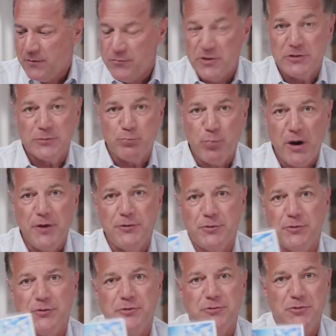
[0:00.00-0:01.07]
this
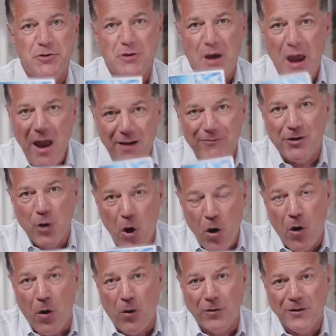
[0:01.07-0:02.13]
bundle is going to have it
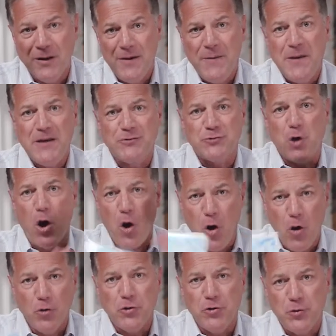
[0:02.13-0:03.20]
all. It's
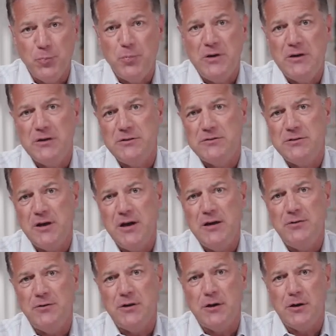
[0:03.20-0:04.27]
all going to be
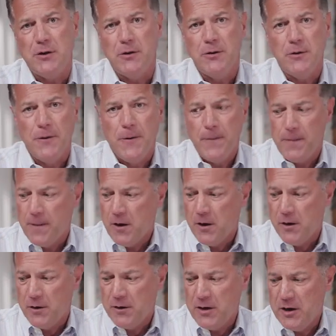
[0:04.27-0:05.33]
contained there,
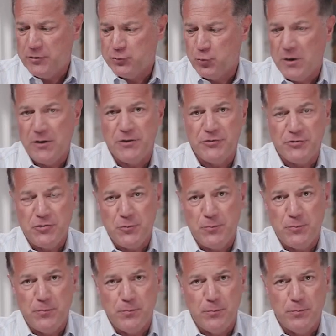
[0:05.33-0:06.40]
as well as the
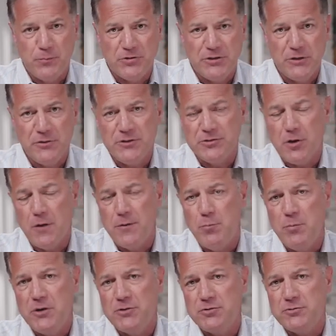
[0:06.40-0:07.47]
series on the
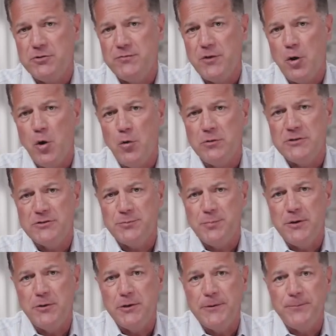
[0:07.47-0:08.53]
ministry of the Holy
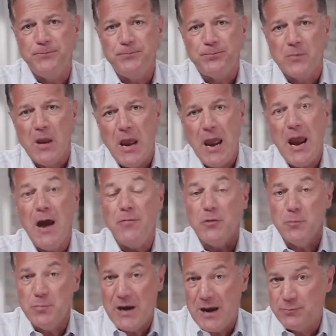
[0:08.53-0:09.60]
Spirit and
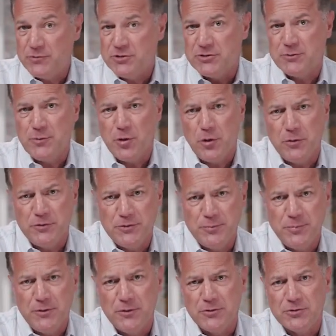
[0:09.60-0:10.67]
the baptism of the Holy
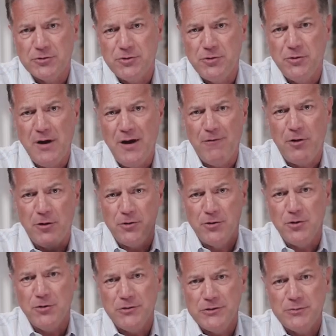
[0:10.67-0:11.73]
Spirit. So you'll have all your
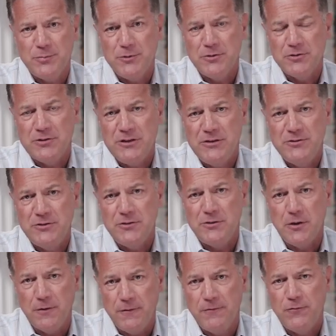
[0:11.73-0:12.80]
Holy Spirit teaching
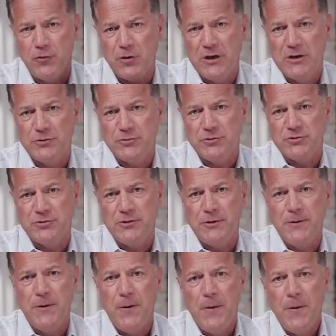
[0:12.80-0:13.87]
there if you're interested.